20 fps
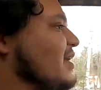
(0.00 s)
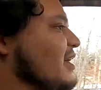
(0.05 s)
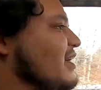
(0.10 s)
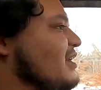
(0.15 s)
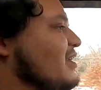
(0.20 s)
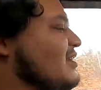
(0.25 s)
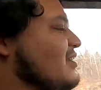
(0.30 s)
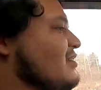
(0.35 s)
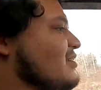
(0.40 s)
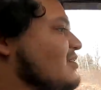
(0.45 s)
like
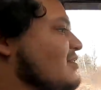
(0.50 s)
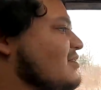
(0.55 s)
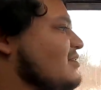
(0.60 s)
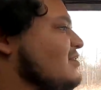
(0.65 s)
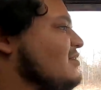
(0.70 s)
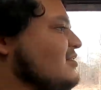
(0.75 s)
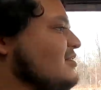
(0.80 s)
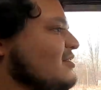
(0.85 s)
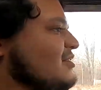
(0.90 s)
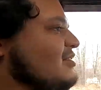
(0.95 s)

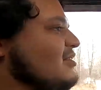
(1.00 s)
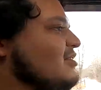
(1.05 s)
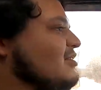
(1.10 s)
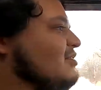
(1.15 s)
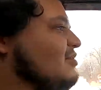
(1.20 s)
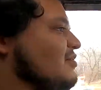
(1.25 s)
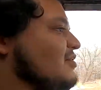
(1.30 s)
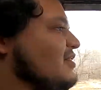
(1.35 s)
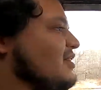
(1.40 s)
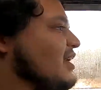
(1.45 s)

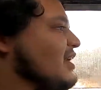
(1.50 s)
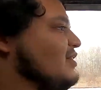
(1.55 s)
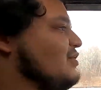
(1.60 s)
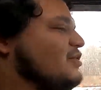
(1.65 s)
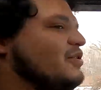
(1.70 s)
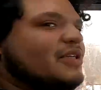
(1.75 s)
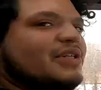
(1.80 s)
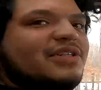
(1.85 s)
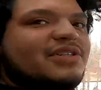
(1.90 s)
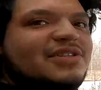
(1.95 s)

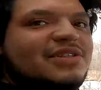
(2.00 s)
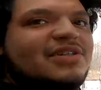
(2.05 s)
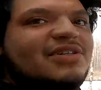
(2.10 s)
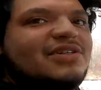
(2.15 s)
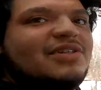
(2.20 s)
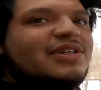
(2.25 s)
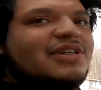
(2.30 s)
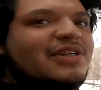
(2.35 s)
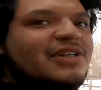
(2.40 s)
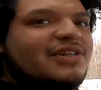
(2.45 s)
2 years
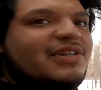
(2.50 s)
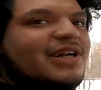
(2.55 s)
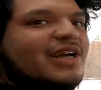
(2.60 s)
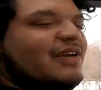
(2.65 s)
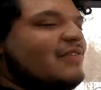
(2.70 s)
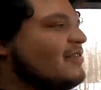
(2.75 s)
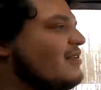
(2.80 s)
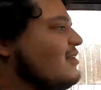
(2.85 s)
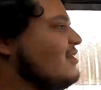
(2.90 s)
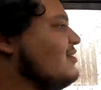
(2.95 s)
ago, a year and a
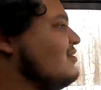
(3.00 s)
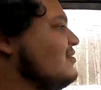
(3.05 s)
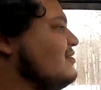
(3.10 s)
half ago.